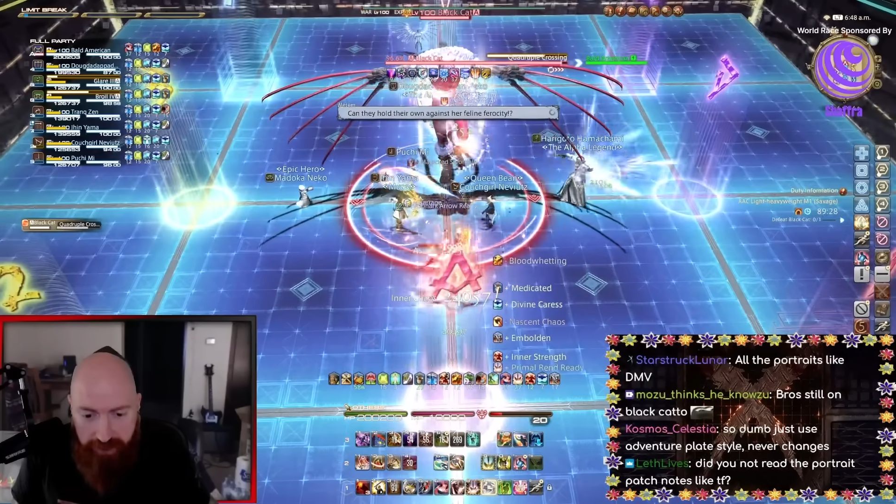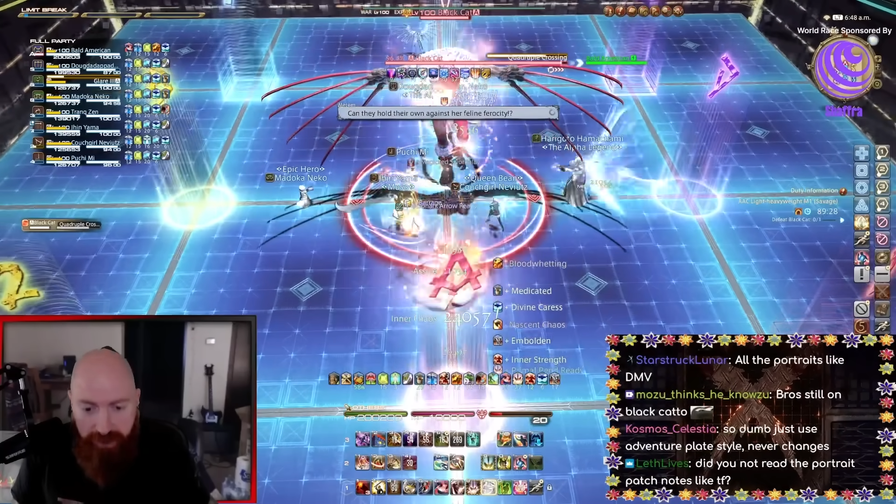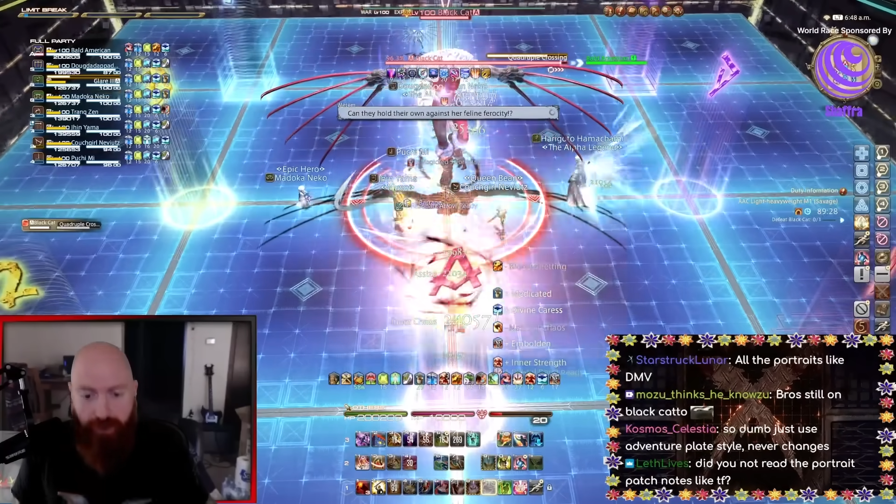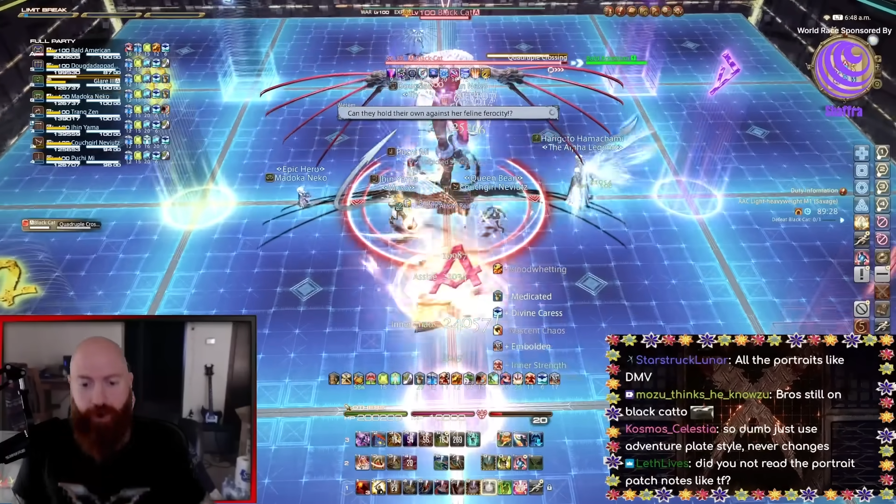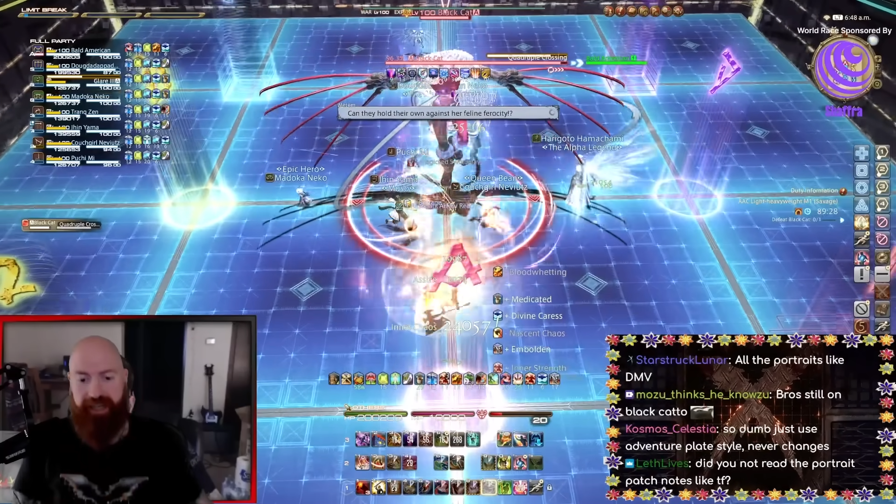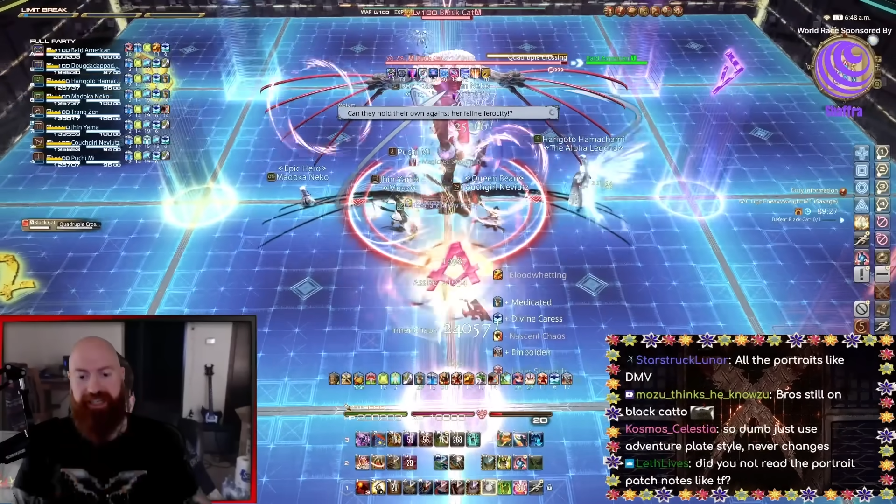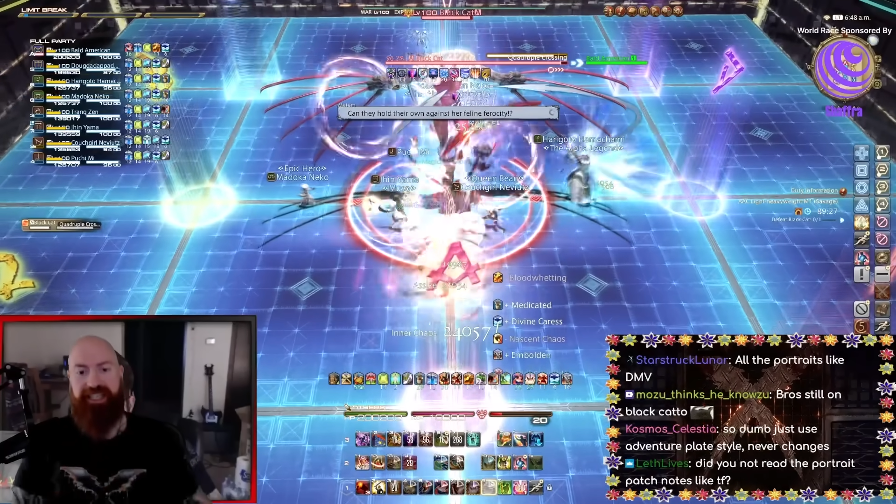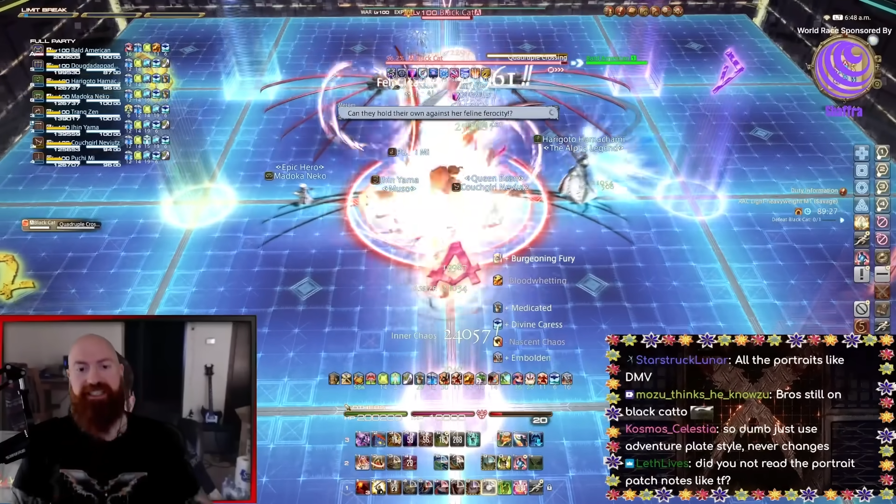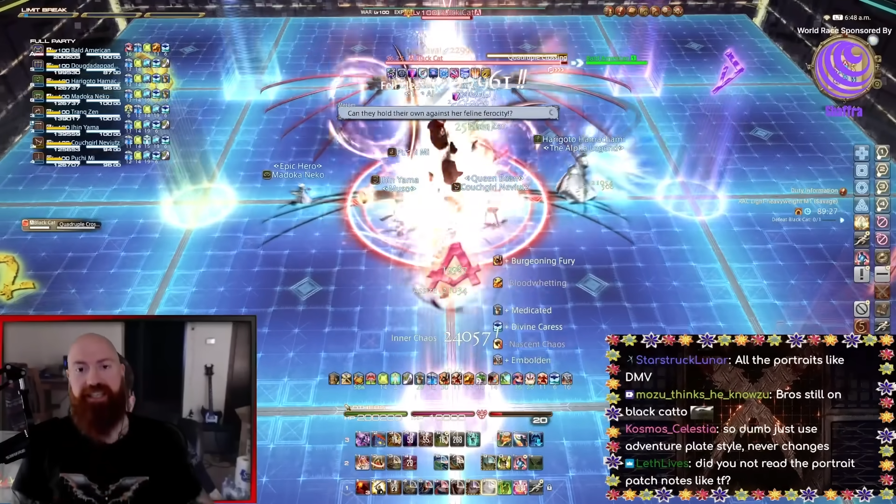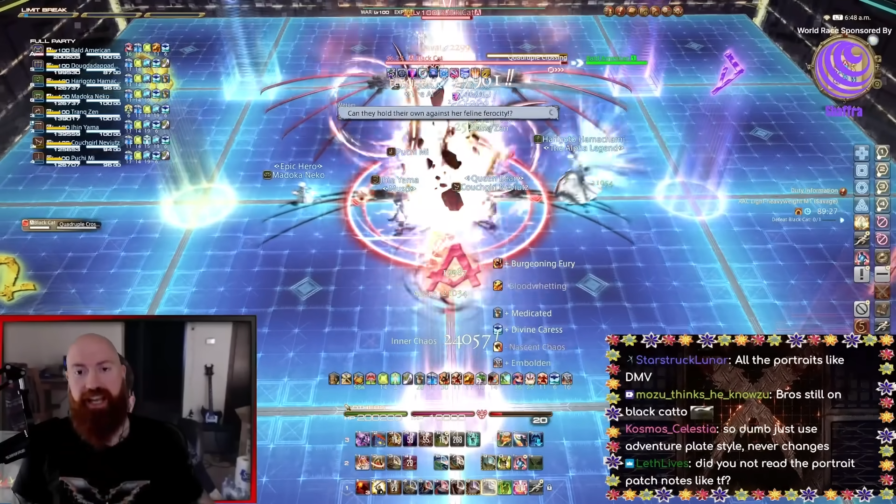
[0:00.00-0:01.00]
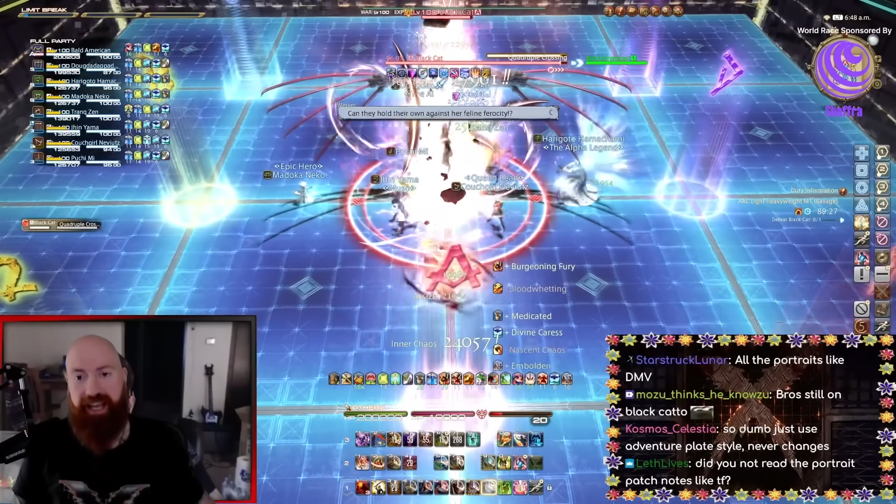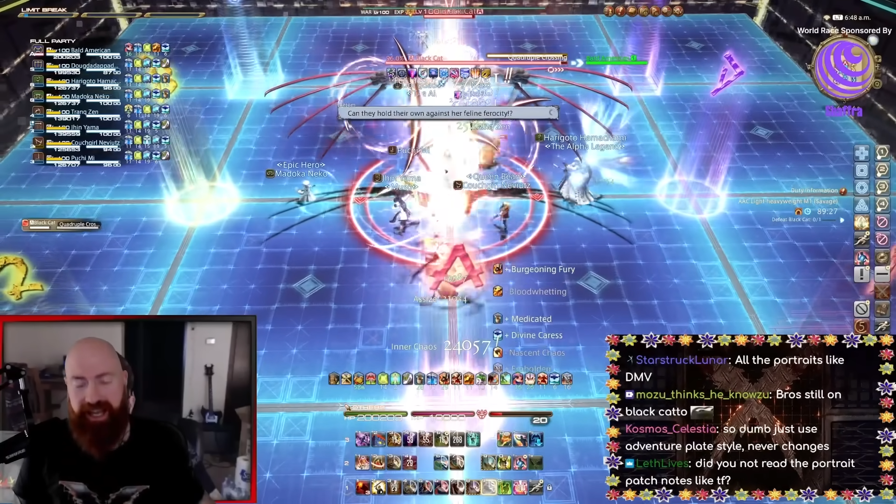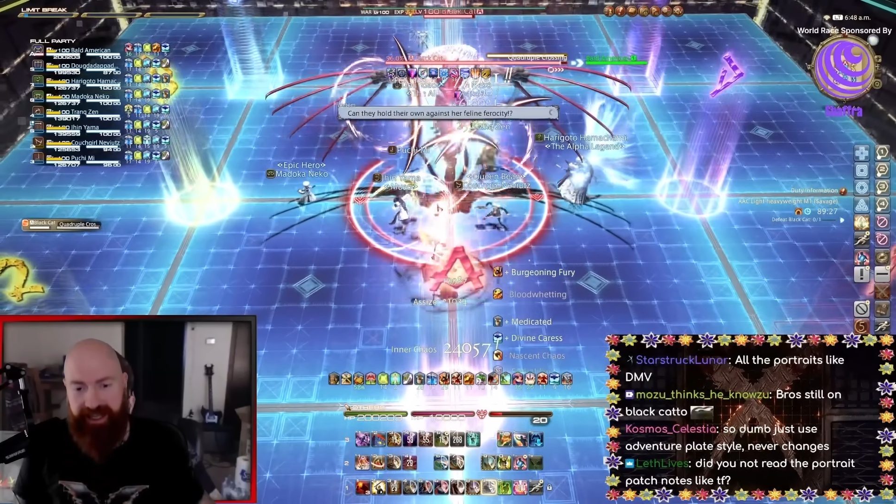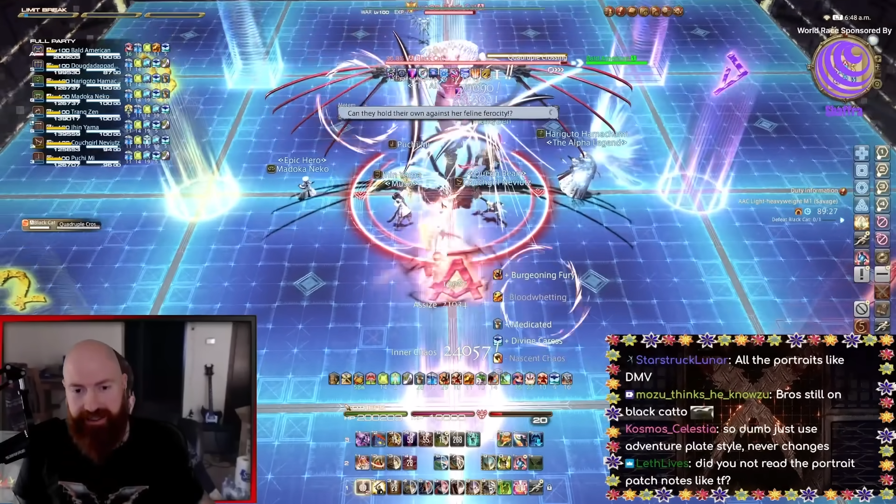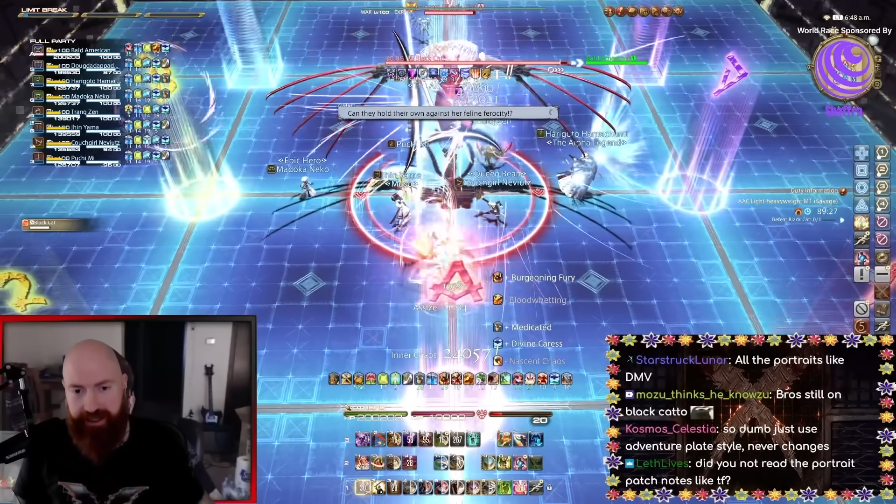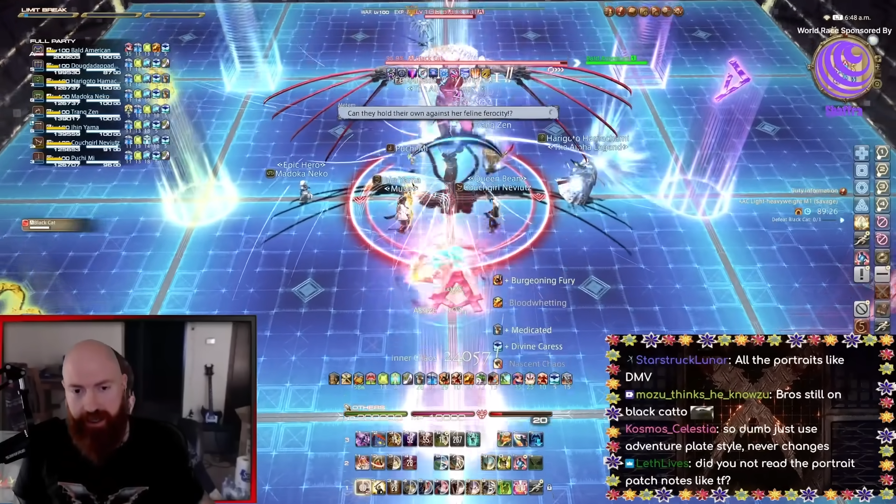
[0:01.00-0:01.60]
do I need to hit